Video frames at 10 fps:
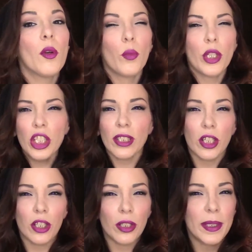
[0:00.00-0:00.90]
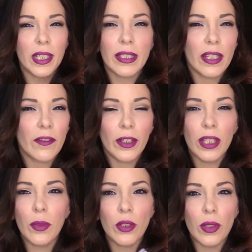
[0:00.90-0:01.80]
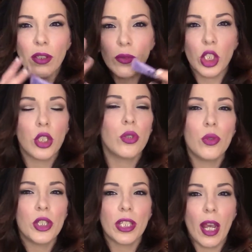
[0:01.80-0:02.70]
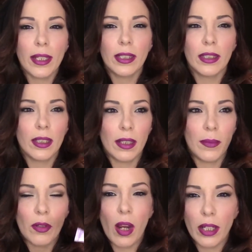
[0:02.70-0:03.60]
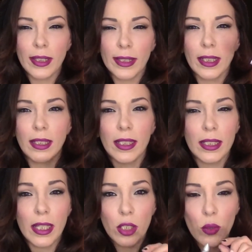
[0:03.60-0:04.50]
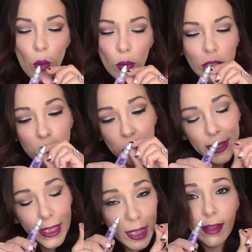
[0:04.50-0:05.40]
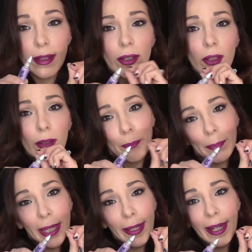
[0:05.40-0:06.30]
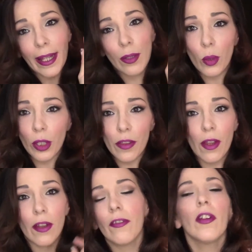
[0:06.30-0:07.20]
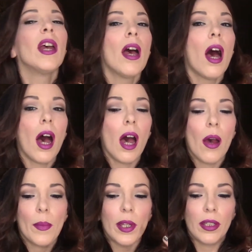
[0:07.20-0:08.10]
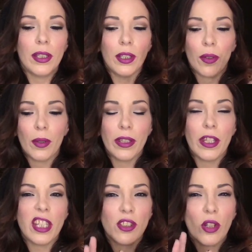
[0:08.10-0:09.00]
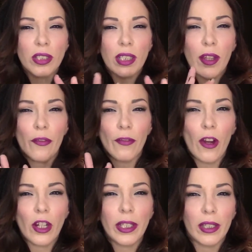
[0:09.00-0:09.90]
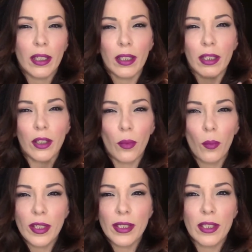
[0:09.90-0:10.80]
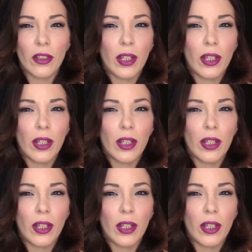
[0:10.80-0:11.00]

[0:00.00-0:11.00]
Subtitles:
which is good because I feel like when you get those huge sizes in products like this that you only use like a little pinhead worth of, they start to get funky, once they're